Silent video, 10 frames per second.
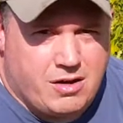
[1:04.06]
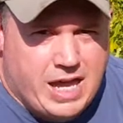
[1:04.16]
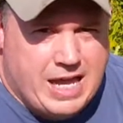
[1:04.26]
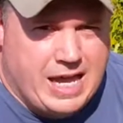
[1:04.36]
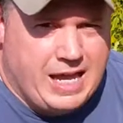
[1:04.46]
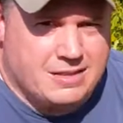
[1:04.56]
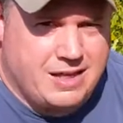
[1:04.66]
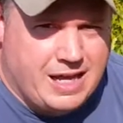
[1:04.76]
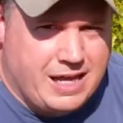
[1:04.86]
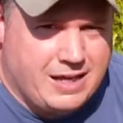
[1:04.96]
Okay guys,
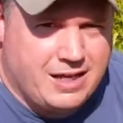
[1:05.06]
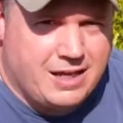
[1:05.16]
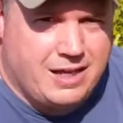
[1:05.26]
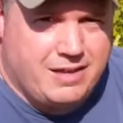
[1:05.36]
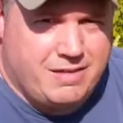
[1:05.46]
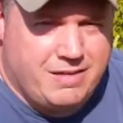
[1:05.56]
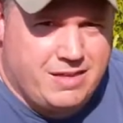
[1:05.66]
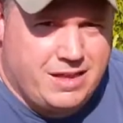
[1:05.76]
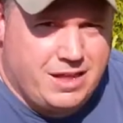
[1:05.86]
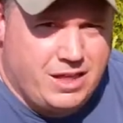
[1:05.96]
uh,
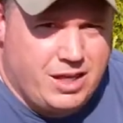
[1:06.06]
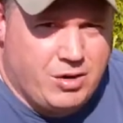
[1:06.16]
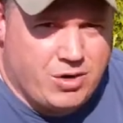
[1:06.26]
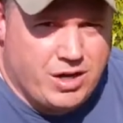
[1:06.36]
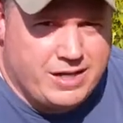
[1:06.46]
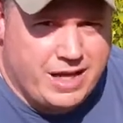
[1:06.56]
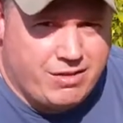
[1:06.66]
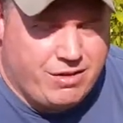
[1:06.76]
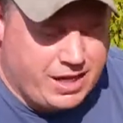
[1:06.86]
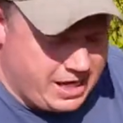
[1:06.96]
here we're going to take a look